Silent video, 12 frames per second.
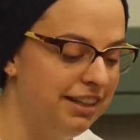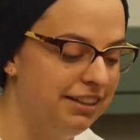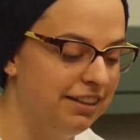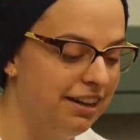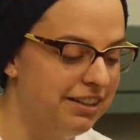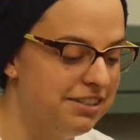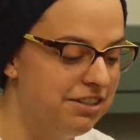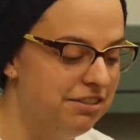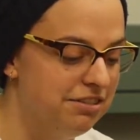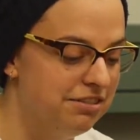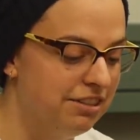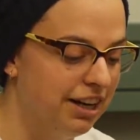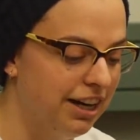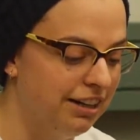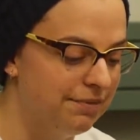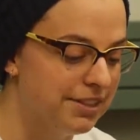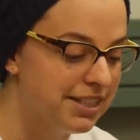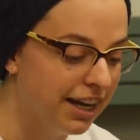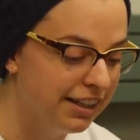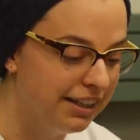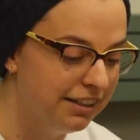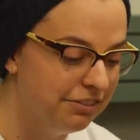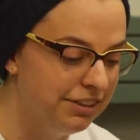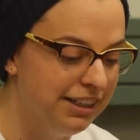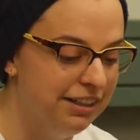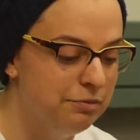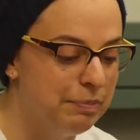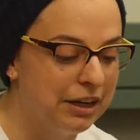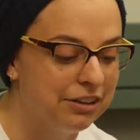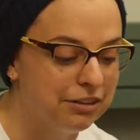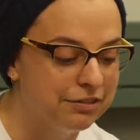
and not to um, the tenant. We need better